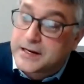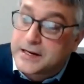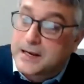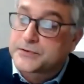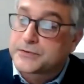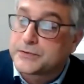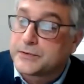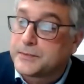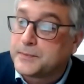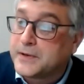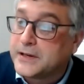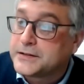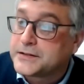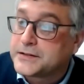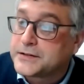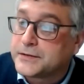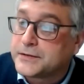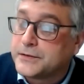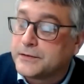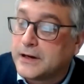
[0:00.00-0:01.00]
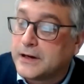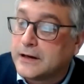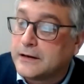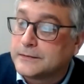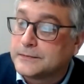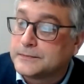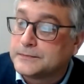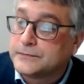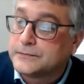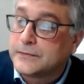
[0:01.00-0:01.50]
steps would be
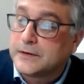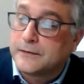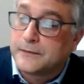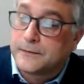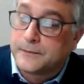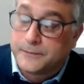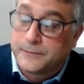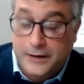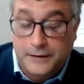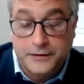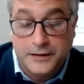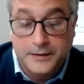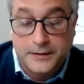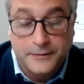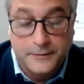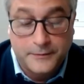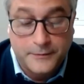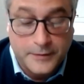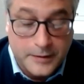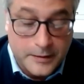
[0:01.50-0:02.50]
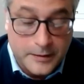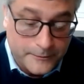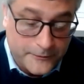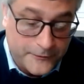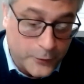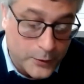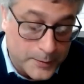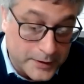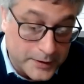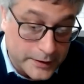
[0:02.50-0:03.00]
to
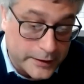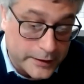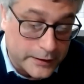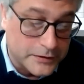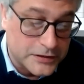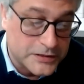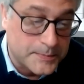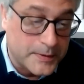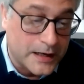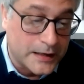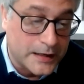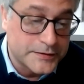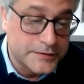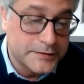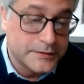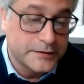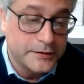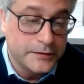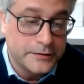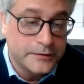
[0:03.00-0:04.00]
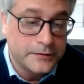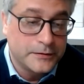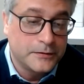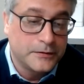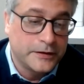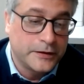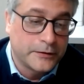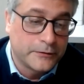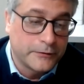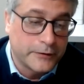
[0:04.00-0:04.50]
formulate a response.
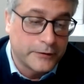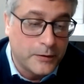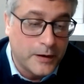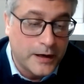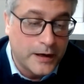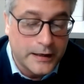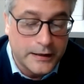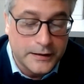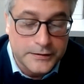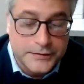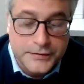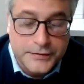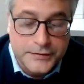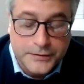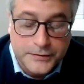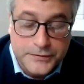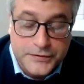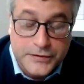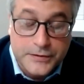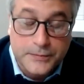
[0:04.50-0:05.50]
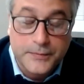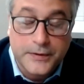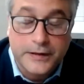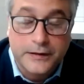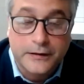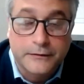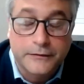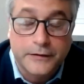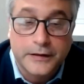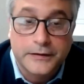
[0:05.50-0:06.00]
You're required to submit
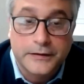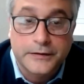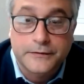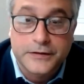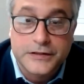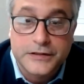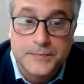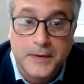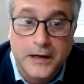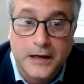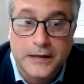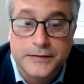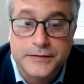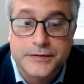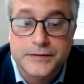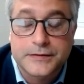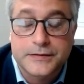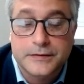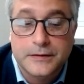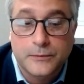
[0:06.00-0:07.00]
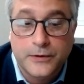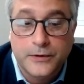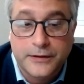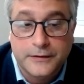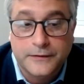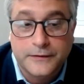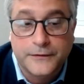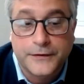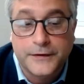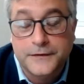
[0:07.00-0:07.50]
a written response
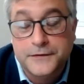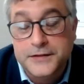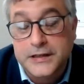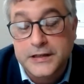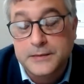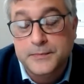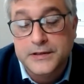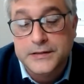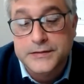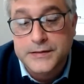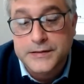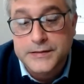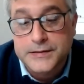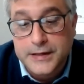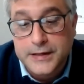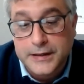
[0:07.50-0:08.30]
within 15 business